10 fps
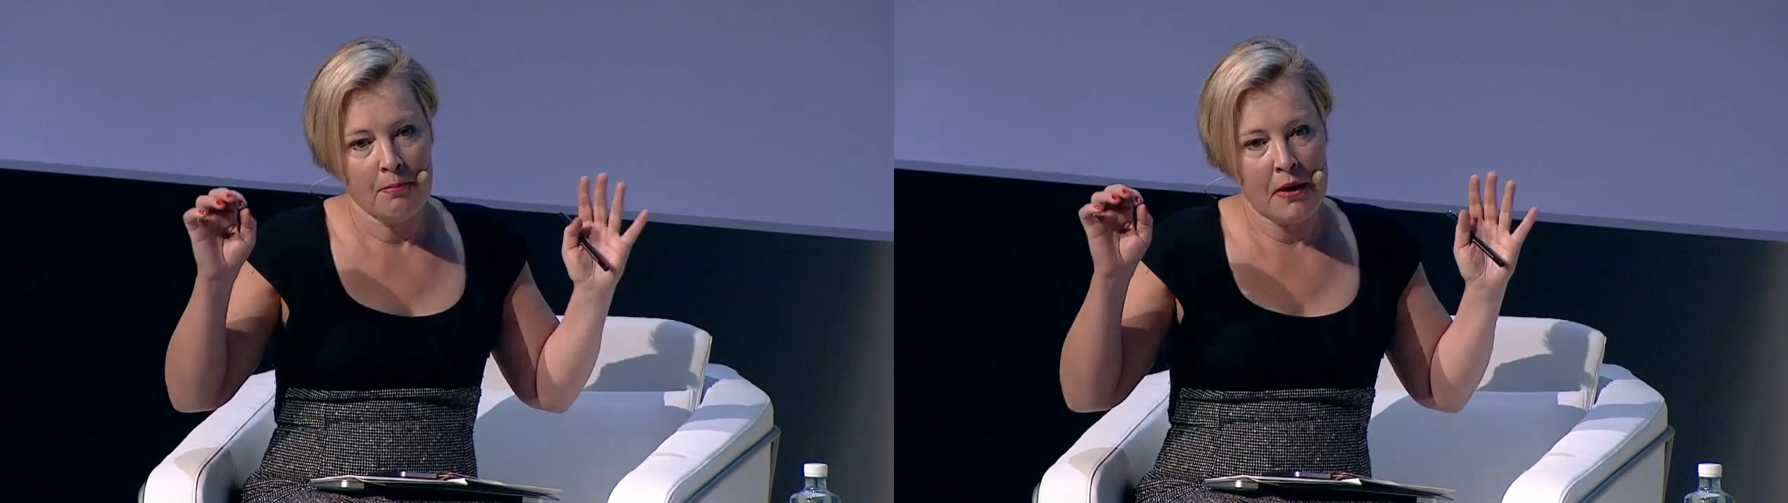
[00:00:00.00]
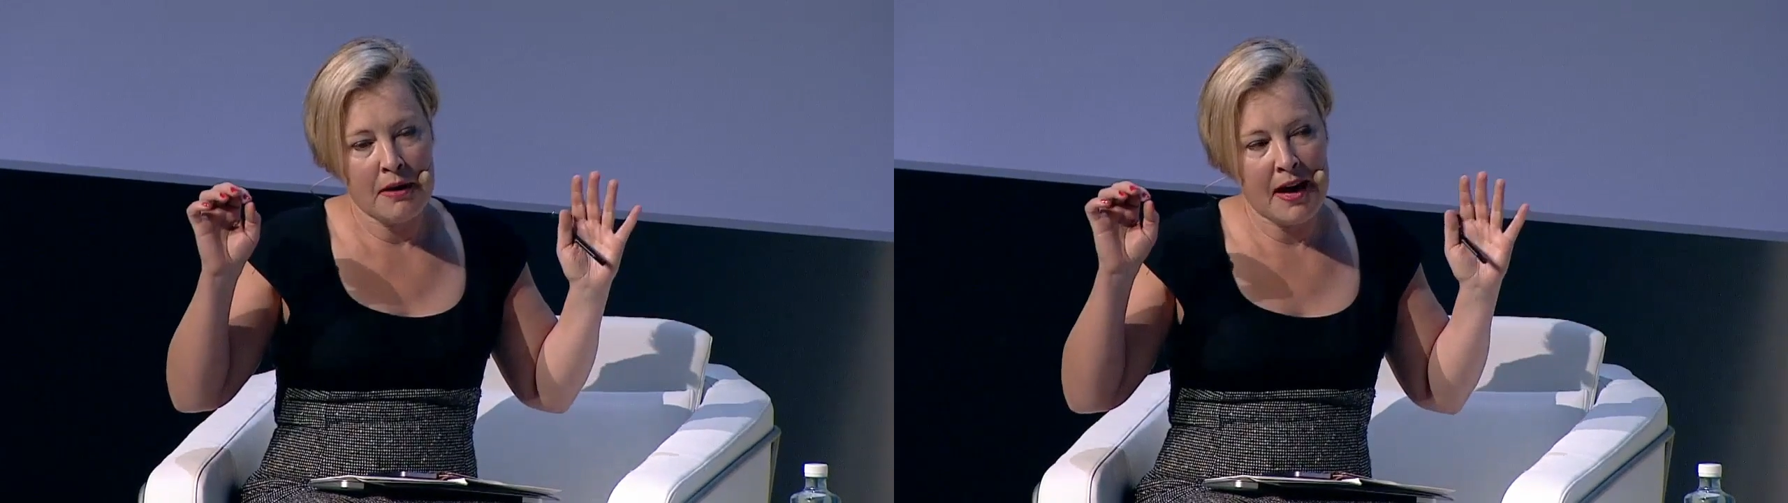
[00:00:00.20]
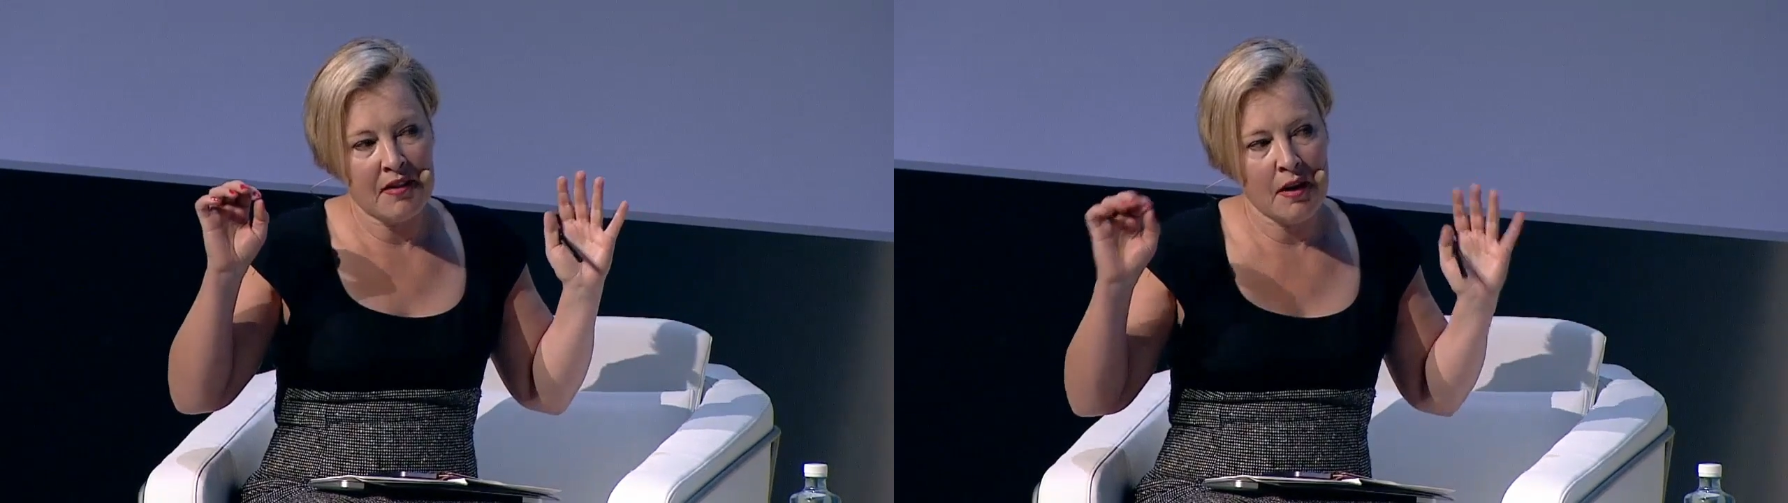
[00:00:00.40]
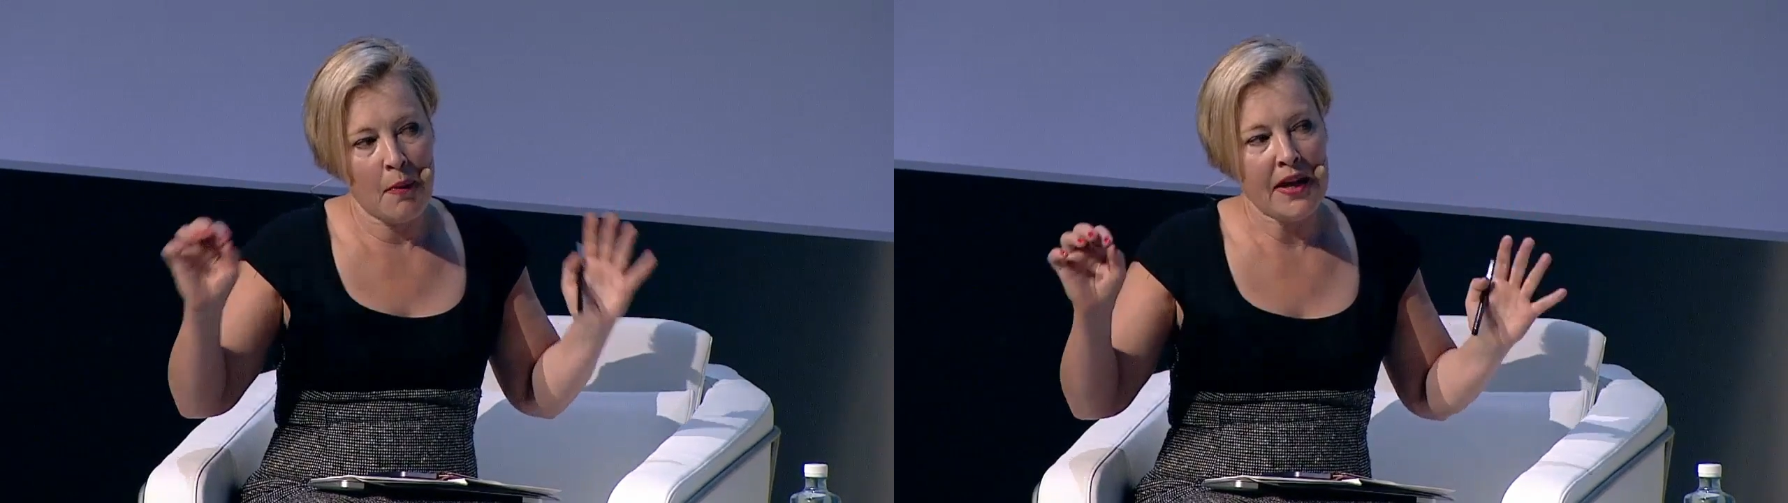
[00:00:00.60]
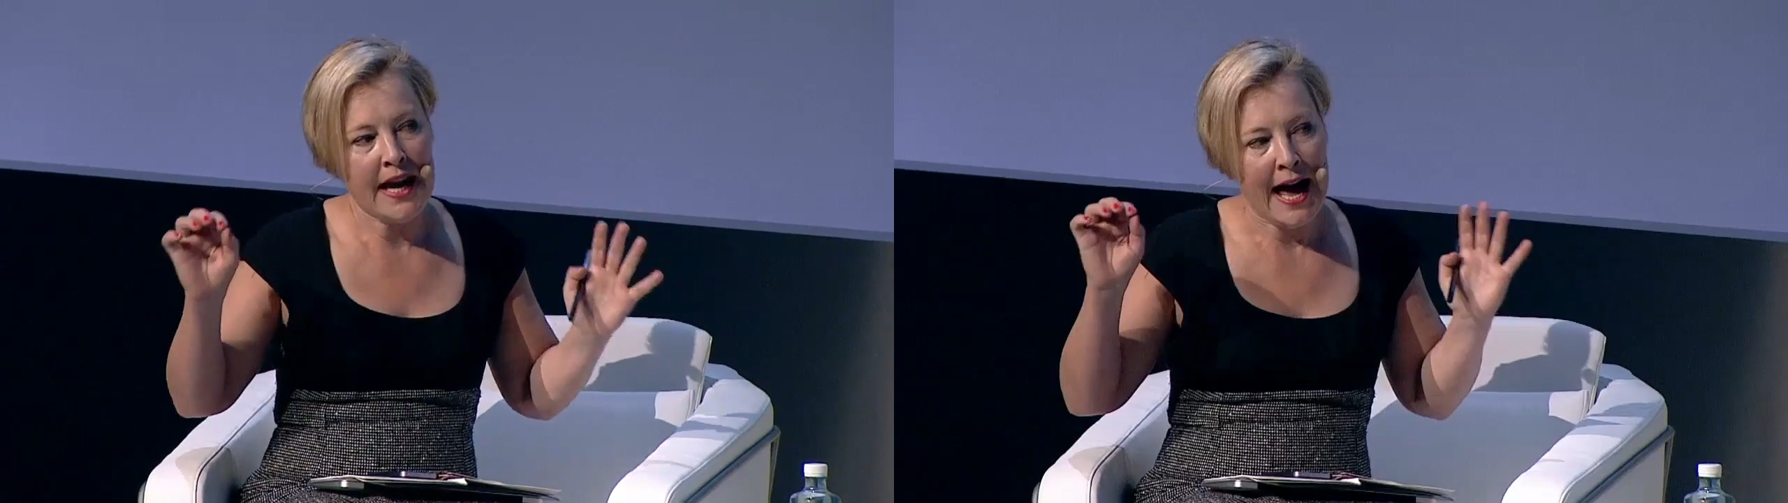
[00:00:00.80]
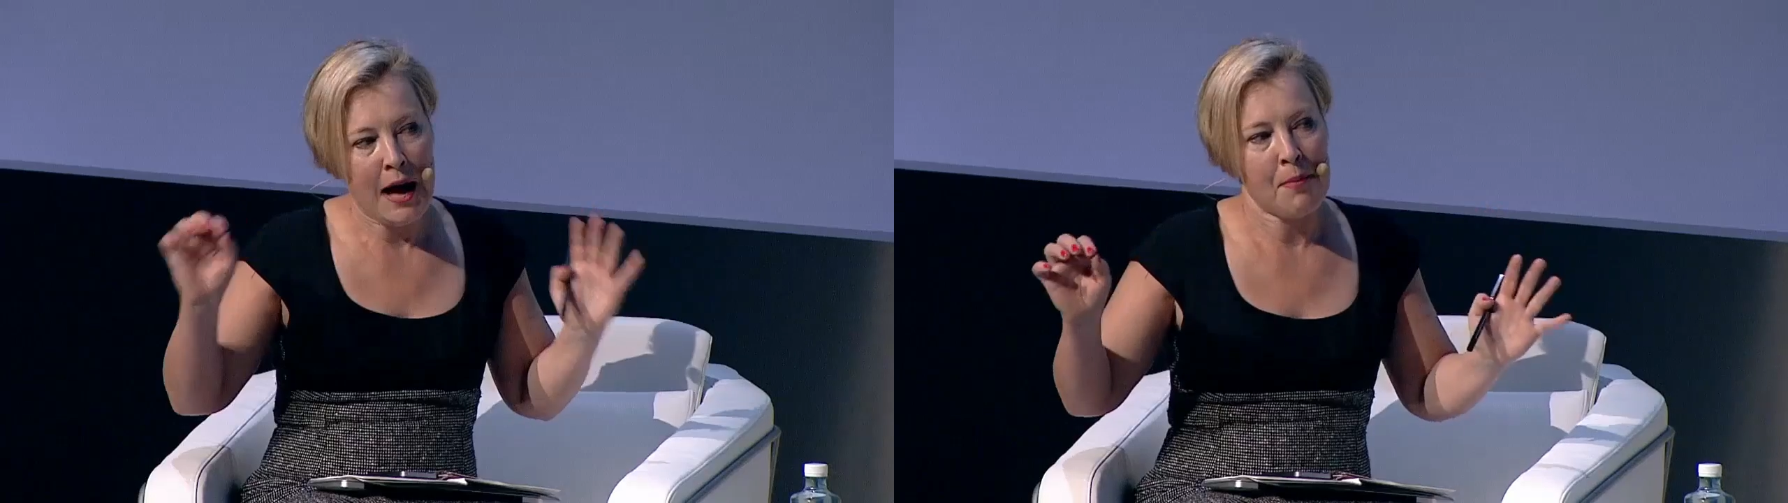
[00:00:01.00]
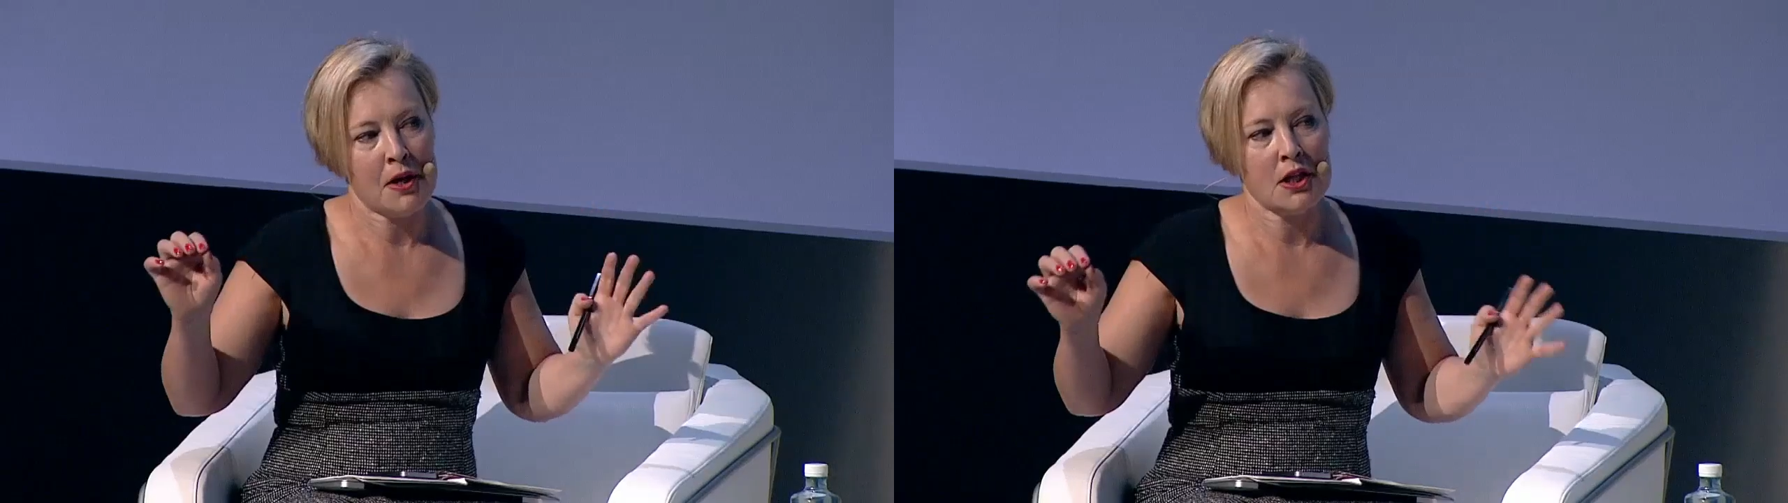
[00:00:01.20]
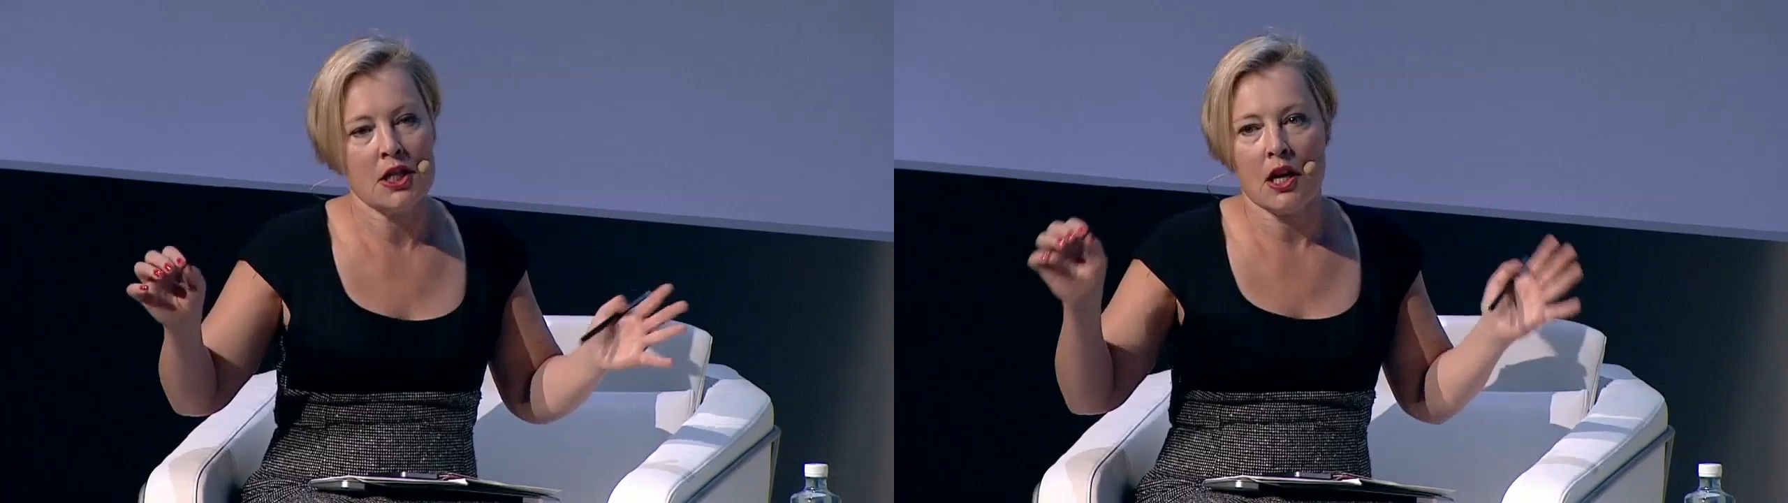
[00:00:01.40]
but about something that happened